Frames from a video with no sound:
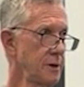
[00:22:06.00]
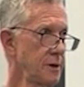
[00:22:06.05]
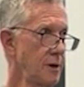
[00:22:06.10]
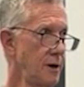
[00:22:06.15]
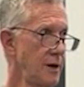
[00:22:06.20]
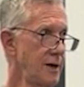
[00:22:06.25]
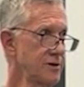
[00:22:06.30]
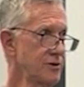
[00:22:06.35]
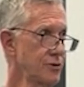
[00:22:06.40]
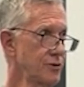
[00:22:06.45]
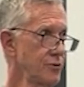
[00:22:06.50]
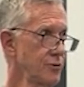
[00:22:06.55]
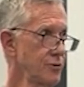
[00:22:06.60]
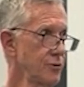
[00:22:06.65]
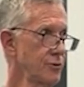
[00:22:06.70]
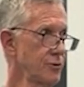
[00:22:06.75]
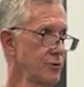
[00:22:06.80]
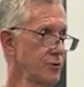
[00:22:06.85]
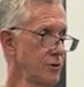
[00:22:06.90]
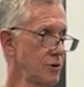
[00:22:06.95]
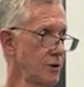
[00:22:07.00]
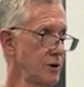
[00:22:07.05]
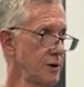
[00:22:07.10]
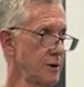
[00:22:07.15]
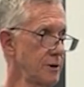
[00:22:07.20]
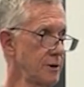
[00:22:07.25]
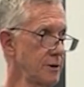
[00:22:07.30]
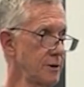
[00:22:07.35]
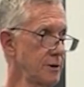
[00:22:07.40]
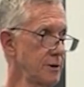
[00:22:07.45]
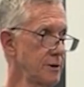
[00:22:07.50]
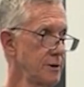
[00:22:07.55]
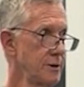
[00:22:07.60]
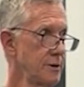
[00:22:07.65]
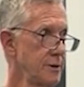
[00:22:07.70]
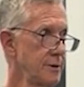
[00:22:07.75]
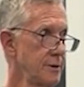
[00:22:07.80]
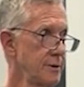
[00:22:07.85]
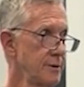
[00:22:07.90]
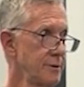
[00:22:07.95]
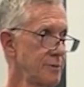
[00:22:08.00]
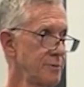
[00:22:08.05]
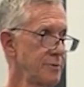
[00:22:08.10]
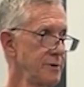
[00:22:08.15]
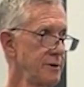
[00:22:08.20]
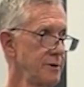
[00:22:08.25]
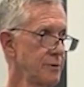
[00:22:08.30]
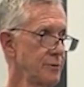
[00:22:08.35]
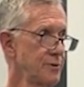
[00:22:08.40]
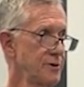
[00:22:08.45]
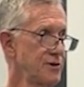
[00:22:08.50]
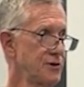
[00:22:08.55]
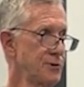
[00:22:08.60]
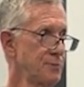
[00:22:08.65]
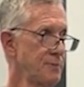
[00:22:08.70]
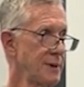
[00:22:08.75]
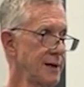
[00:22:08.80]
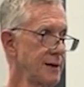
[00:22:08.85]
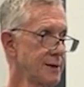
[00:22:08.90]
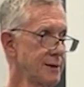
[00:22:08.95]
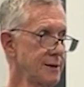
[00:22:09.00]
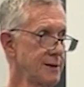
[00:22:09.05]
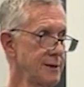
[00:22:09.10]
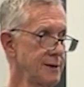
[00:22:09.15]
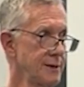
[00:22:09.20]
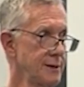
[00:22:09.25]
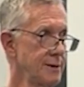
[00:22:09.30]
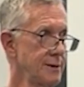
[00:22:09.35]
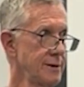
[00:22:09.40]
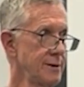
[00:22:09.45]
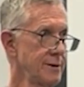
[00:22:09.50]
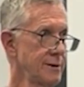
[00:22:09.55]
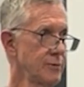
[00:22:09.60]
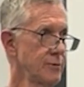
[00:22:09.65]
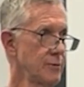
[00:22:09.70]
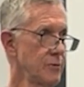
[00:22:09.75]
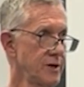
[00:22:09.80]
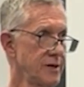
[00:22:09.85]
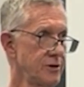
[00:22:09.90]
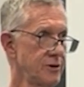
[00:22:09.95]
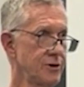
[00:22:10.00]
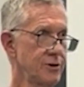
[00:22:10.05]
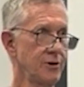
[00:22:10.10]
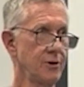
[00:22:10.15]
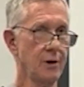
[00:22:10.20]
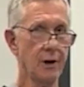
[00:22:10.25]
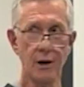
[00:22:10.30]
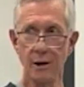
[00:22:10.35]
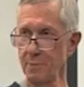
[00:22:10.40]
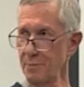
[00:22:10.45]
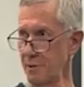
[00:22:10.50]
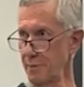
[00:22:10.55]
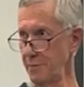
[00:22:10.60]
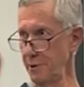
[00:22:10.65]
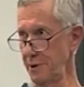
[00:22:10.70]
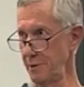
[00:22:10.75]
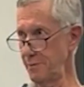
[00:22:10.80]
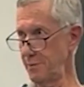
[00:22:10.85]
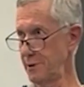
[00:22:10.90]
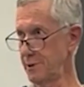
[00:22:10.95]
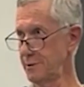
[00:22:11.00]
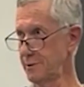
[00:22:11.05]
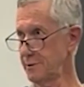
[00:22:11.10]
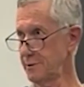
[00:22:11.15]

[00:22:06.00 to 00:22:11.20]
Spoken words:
law student or lawyer with being respected, rich, or helping people.